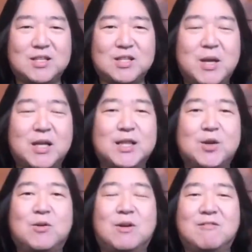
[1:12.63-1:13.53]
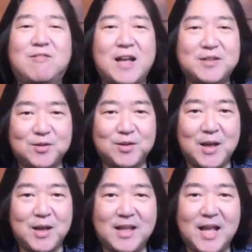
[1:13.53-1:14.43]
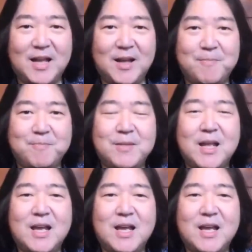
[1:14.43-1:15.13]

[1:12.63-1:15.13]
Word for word: speak a little faster than um,